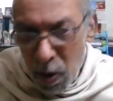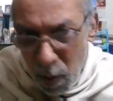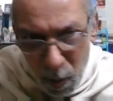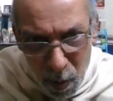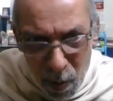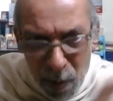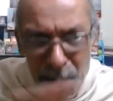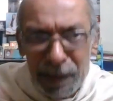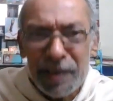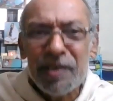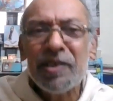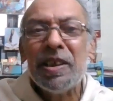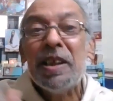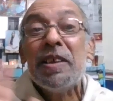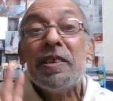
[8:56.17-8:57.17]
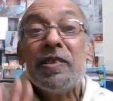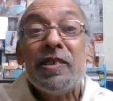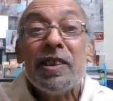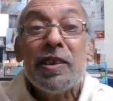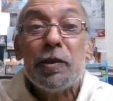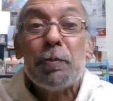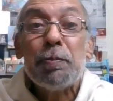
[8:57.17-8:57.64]
all these
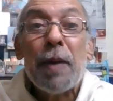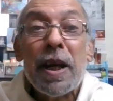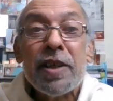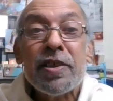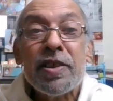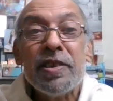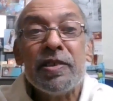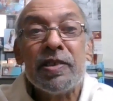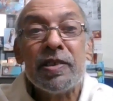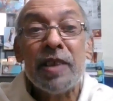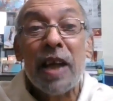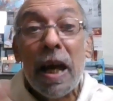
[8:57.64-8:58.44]
six passions,